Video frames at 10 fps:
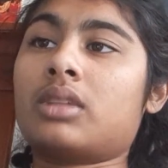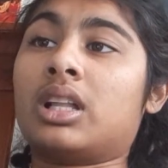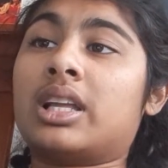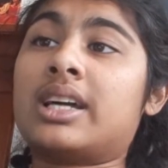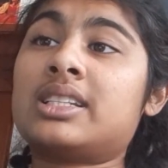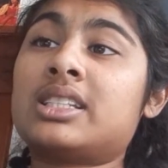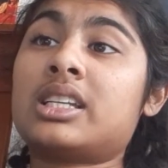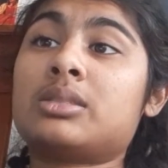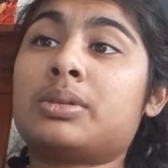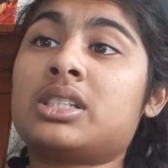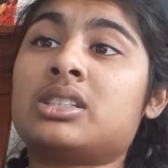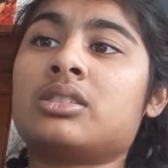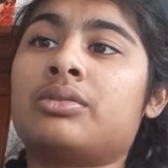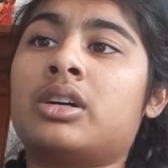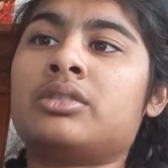Aladdin takes place in
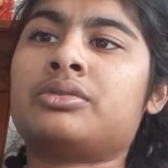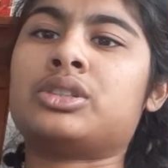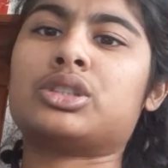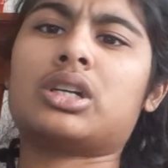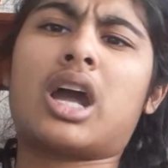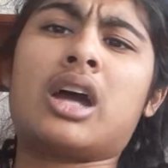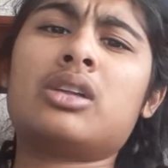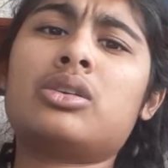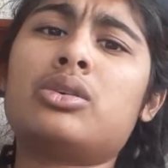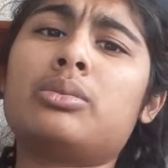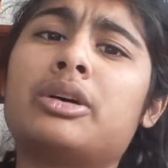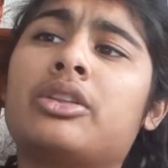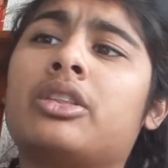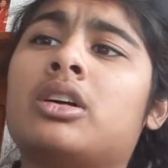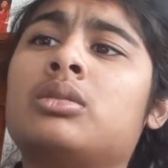the far future. I don't know
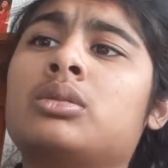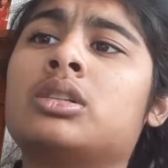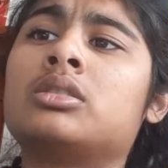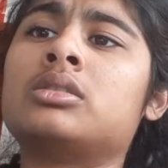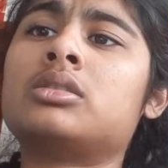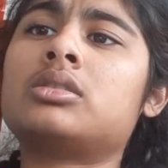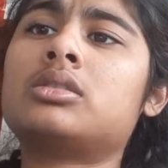about that one.